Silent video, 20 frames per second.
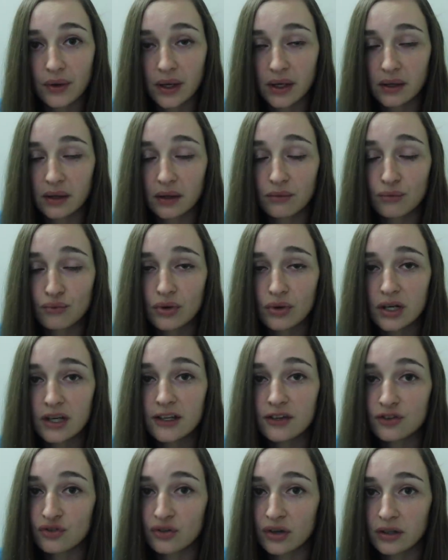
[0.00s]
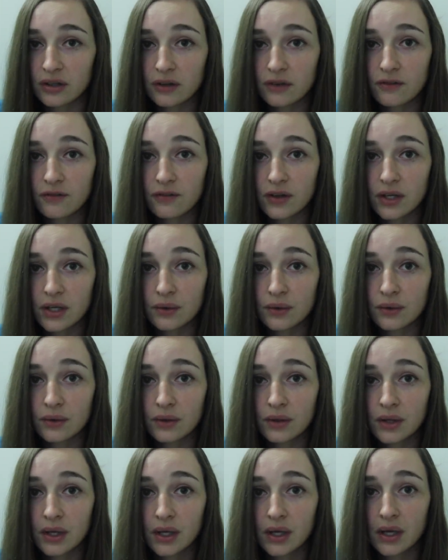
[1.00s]
and I really try to feel
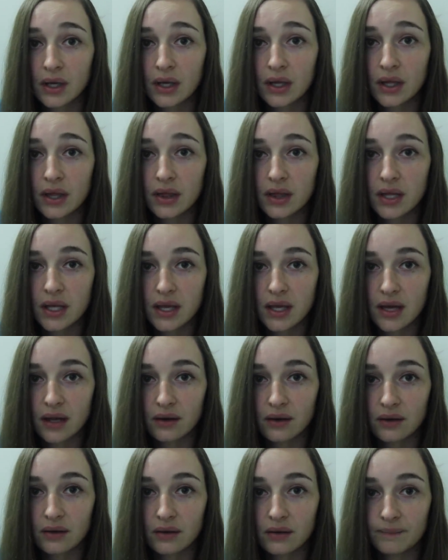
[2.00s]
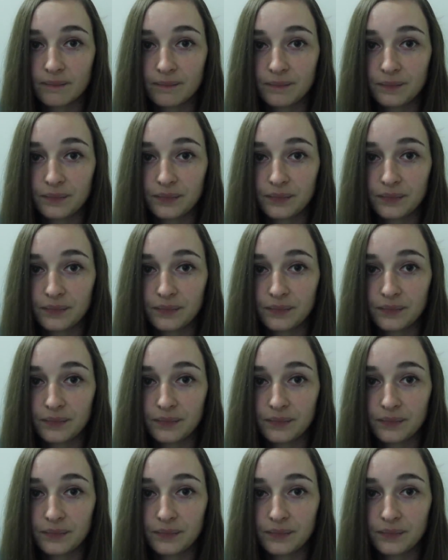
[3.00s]
the air